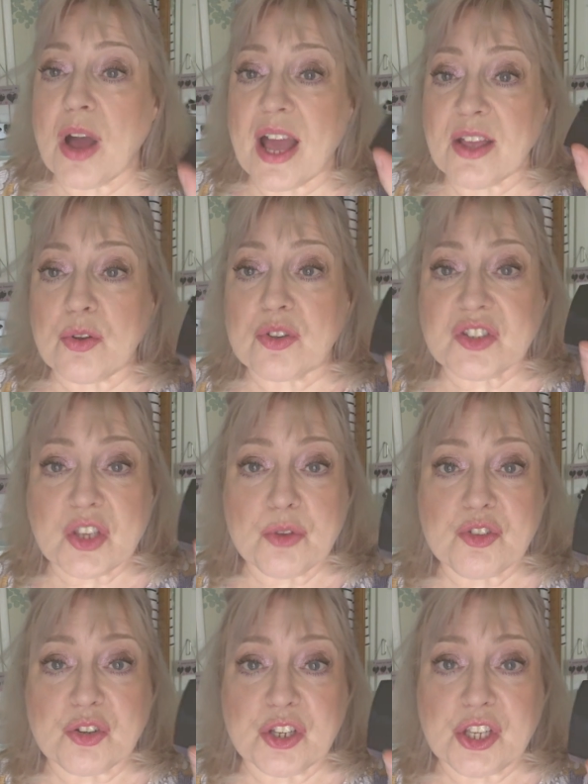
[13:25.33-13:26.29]
I also
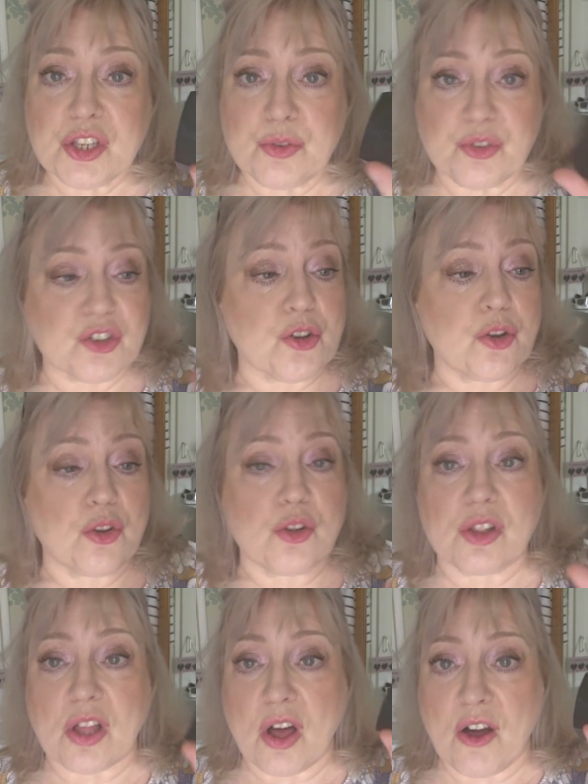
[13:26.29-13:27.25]
done a huge
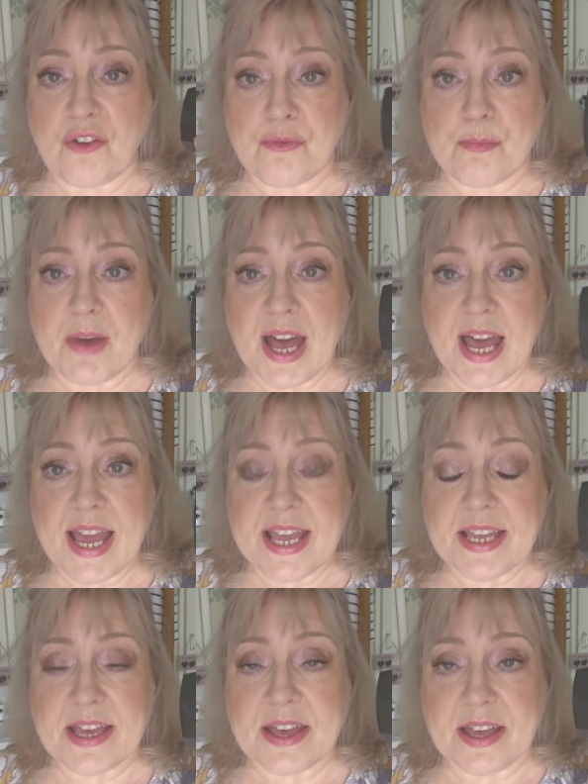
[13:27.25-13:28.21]
cull of
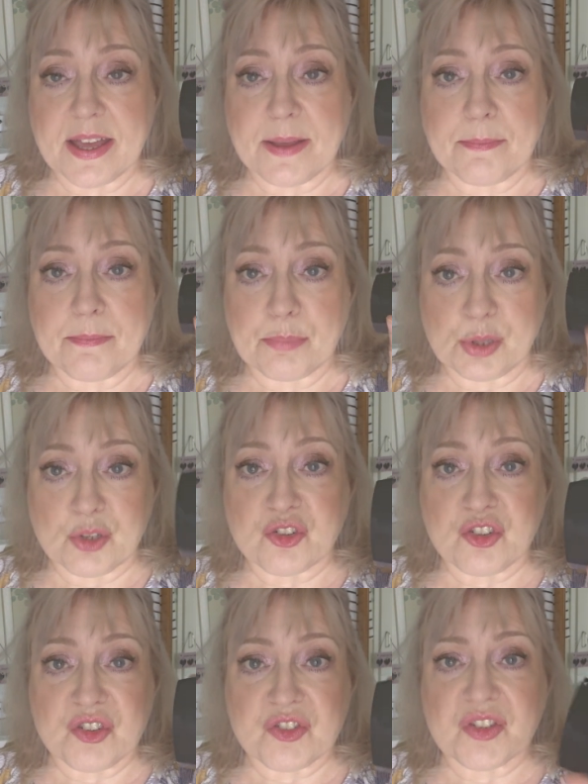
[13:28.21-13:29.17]
my
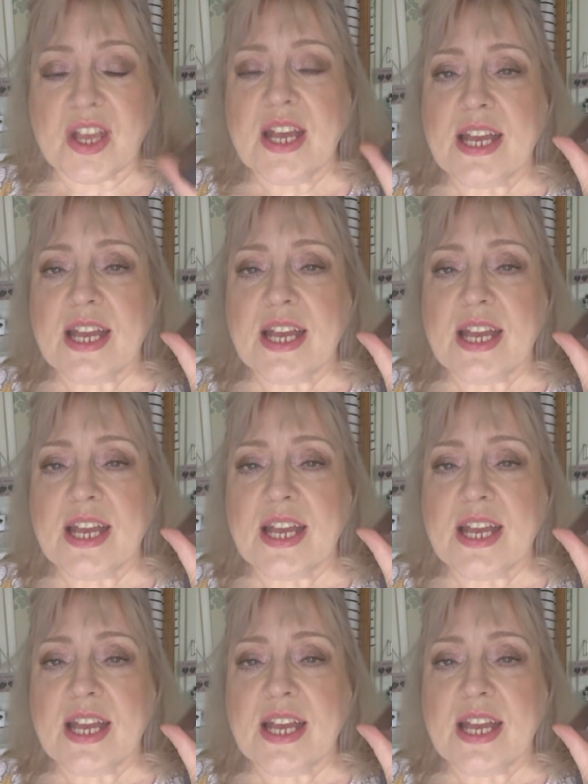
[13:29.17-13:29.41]
blushes.